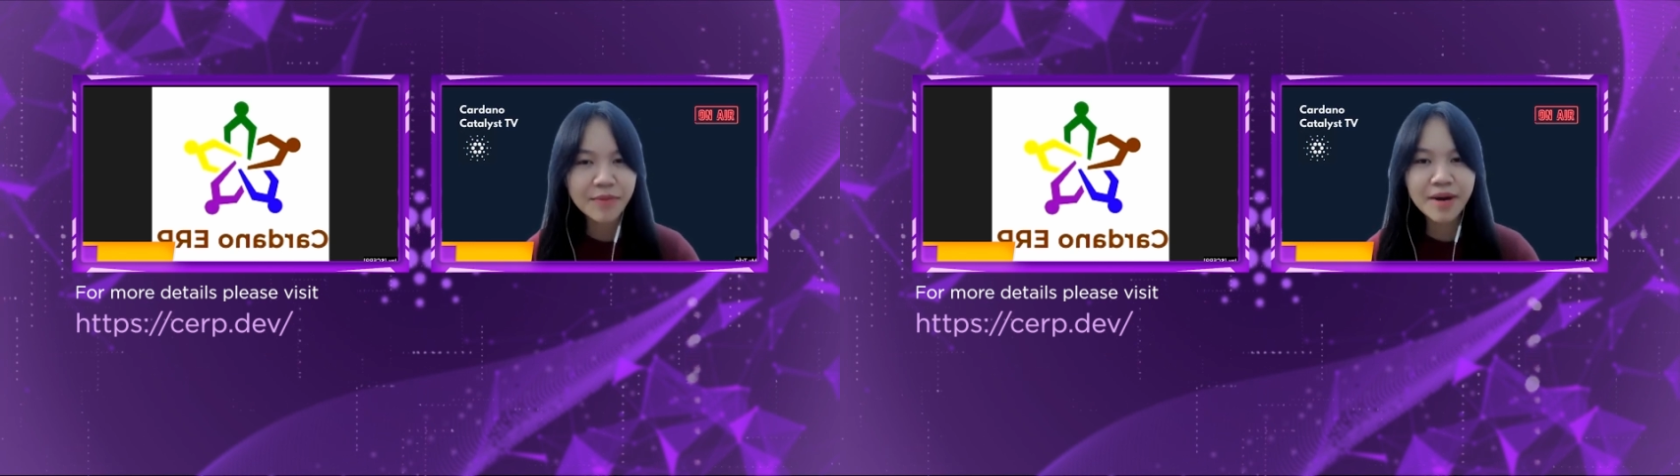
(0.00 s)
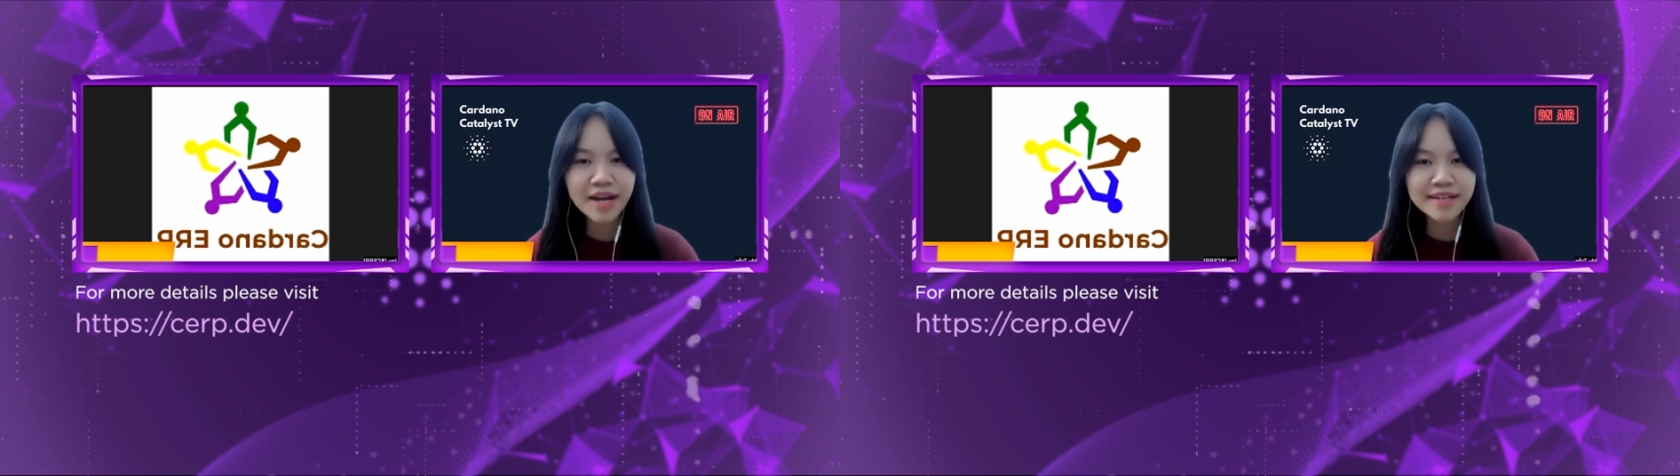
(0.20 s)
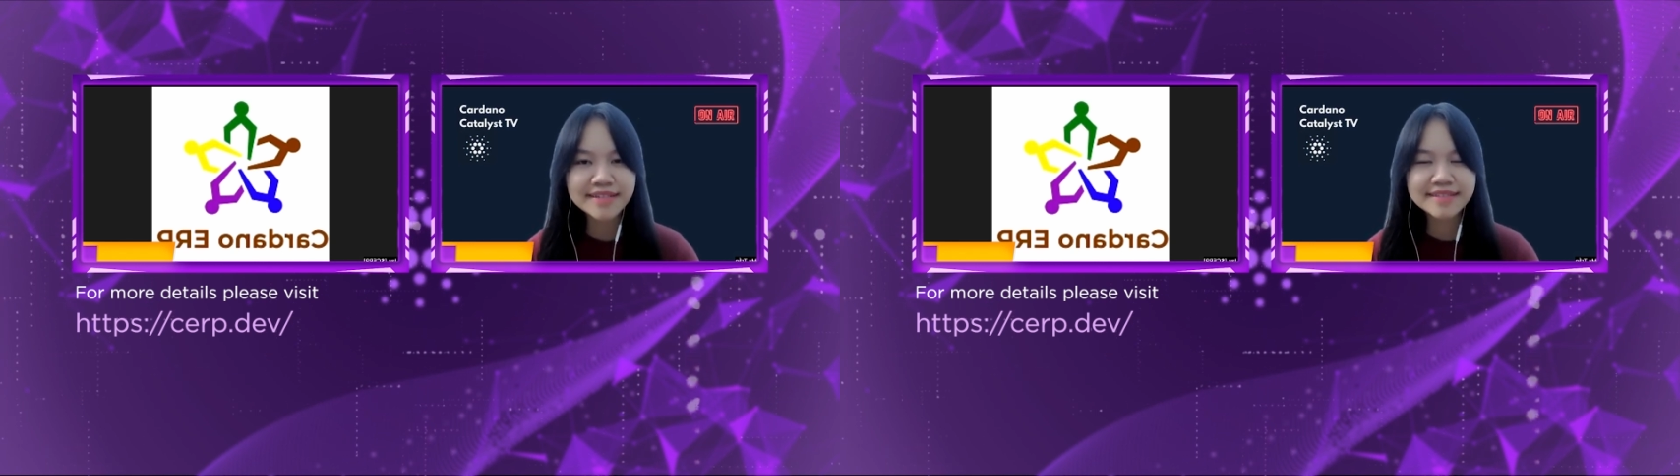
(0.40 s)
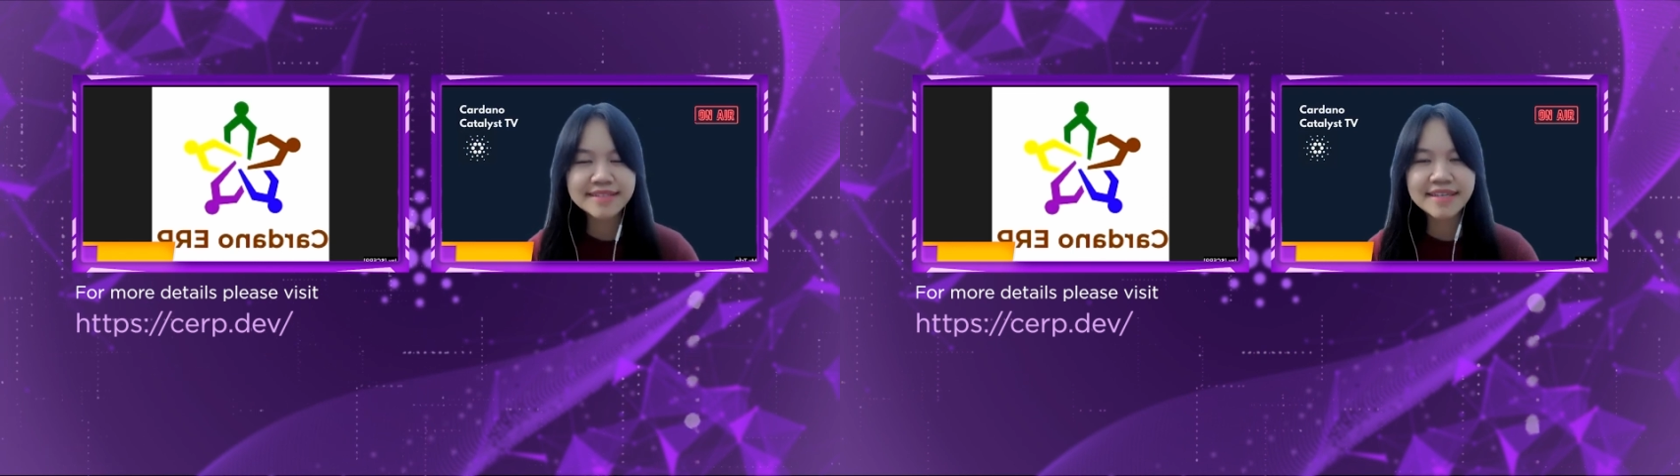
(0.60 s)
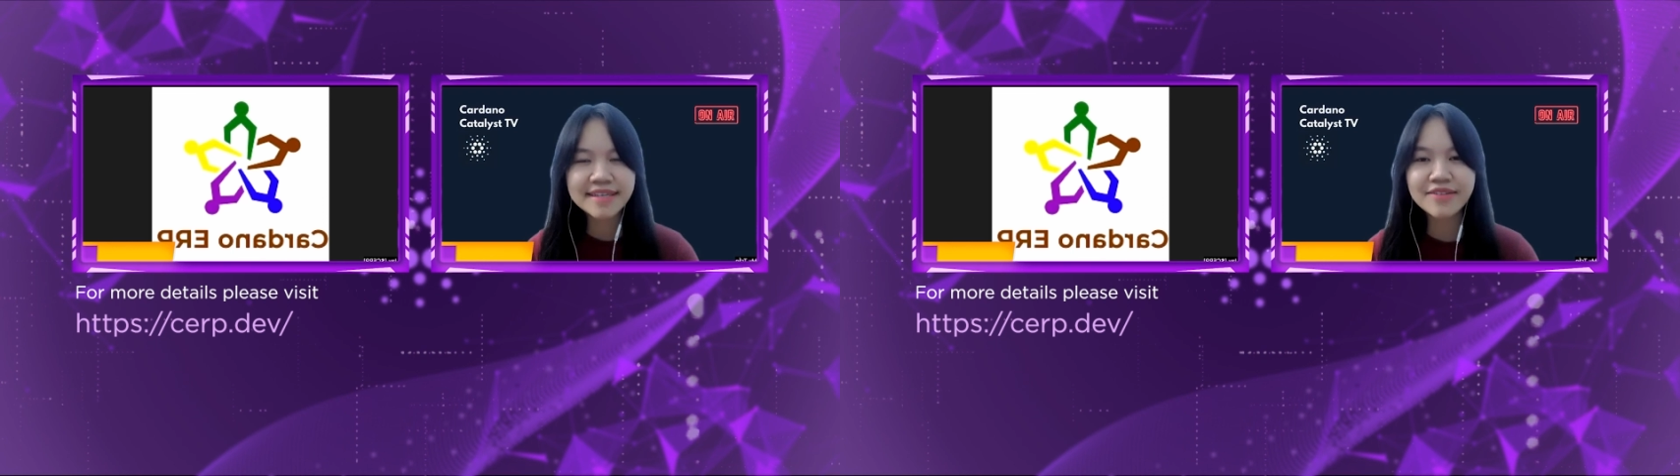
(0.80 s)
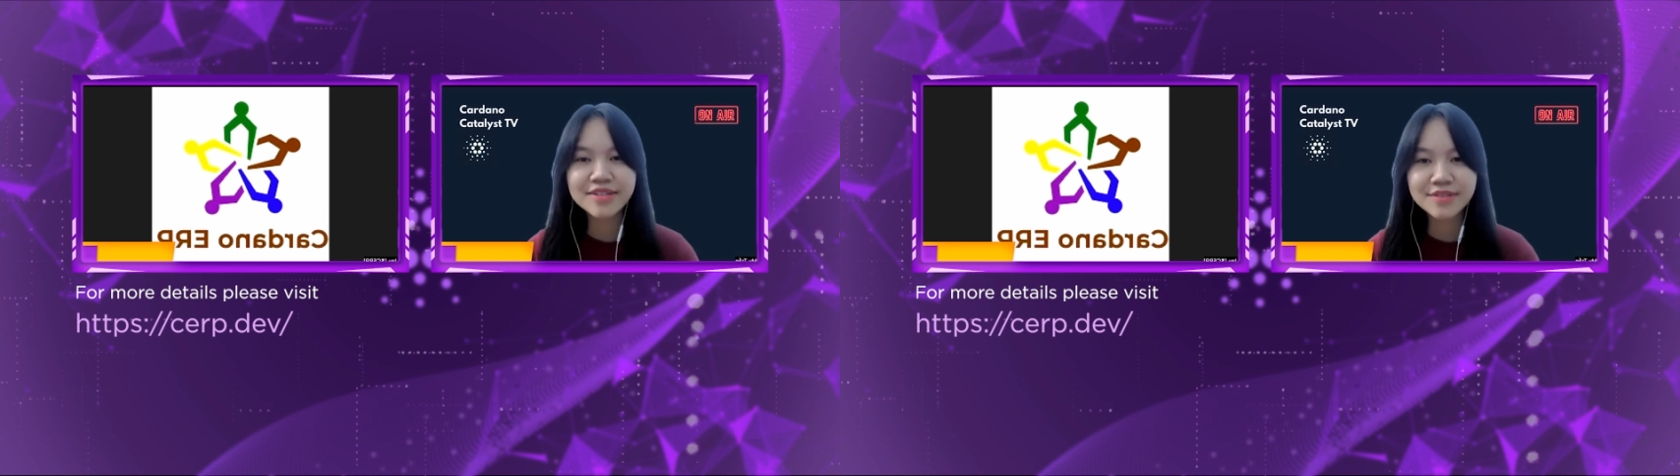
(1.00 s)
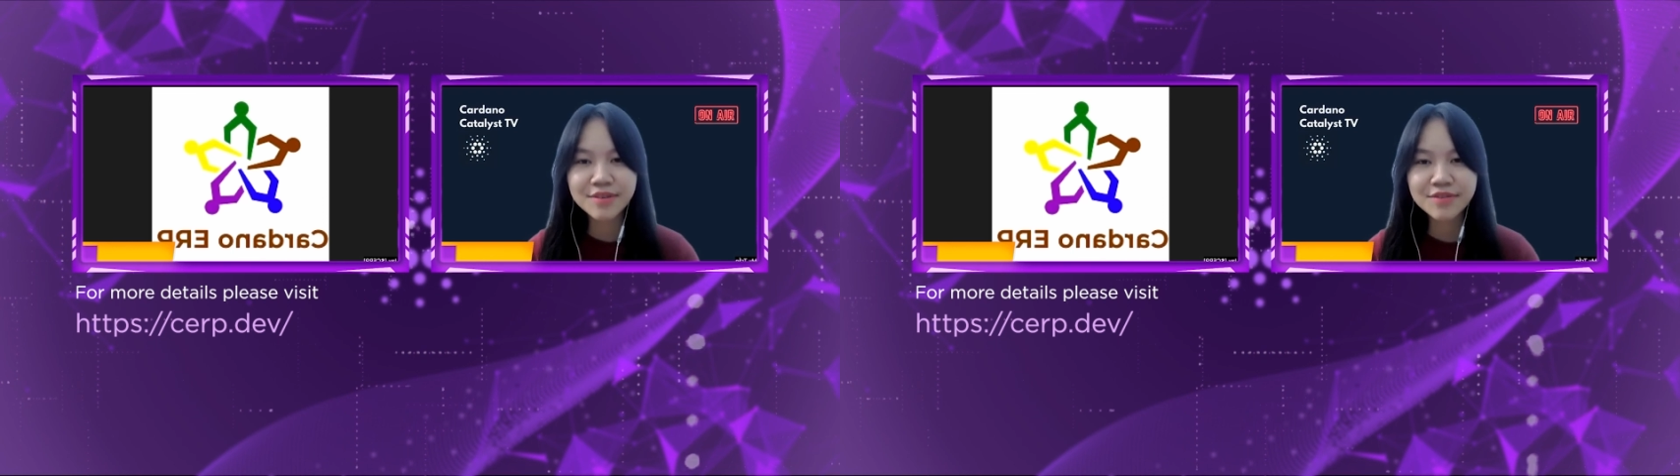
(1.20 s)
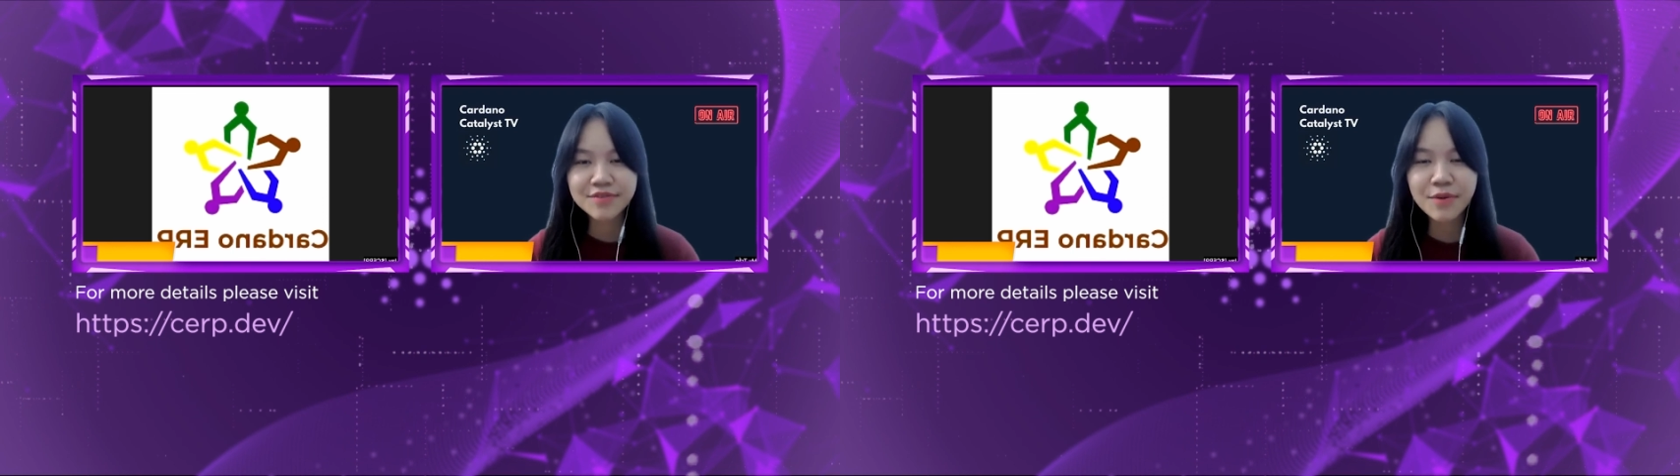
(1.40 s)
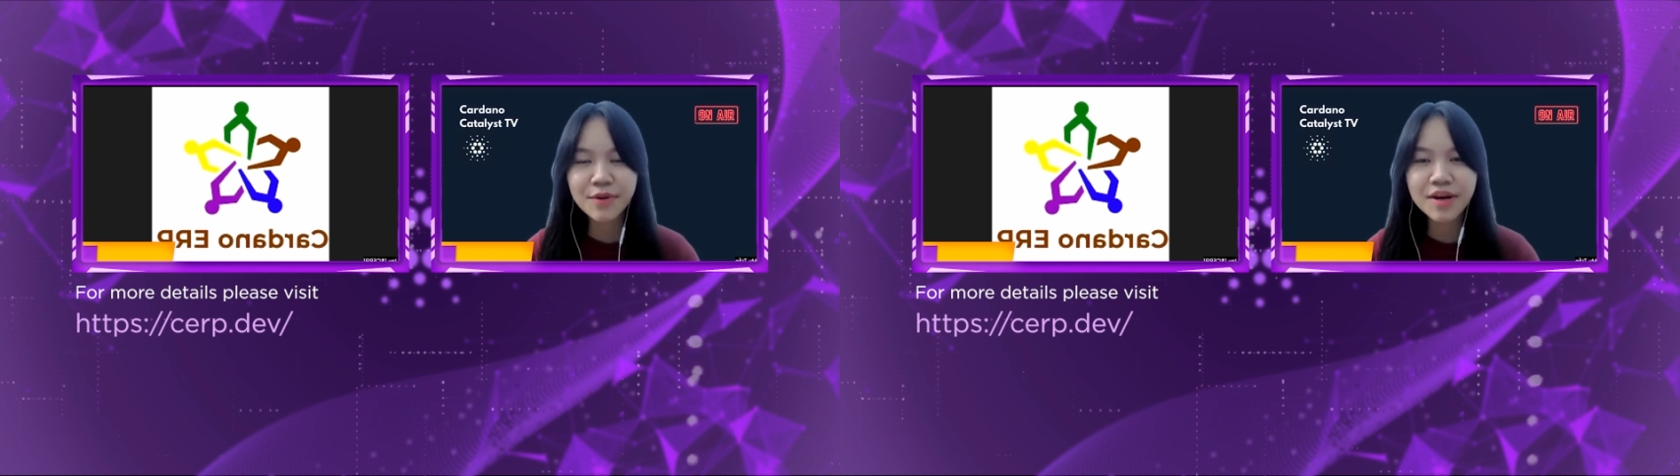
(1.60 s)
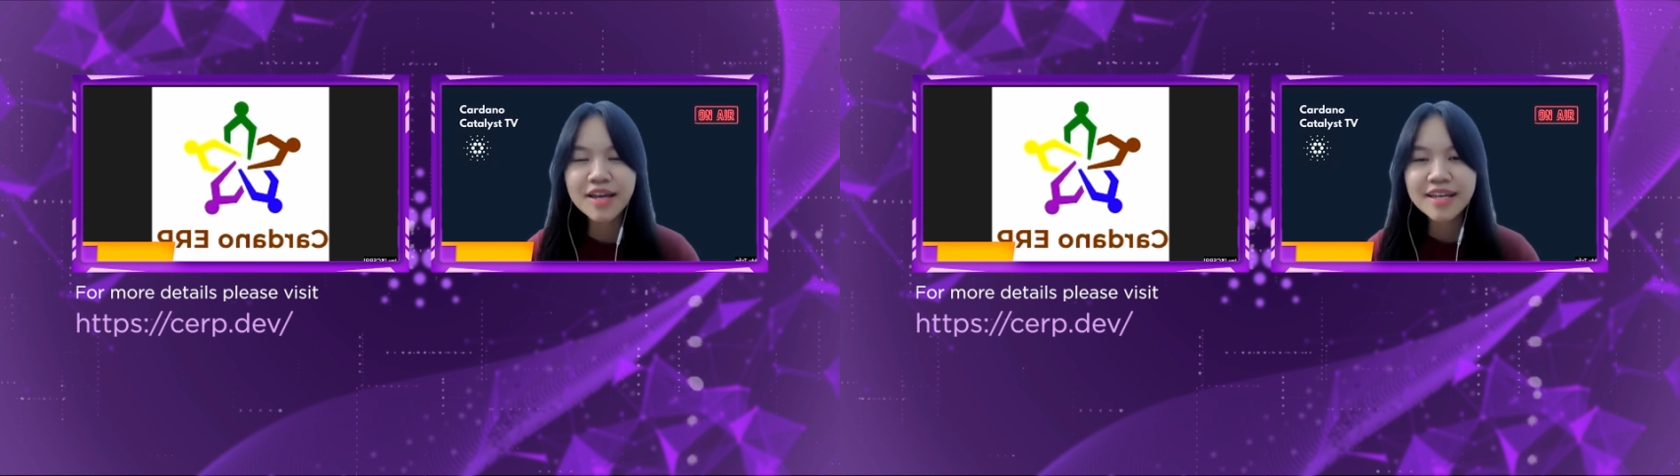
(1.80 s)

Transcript: or idea scale and search for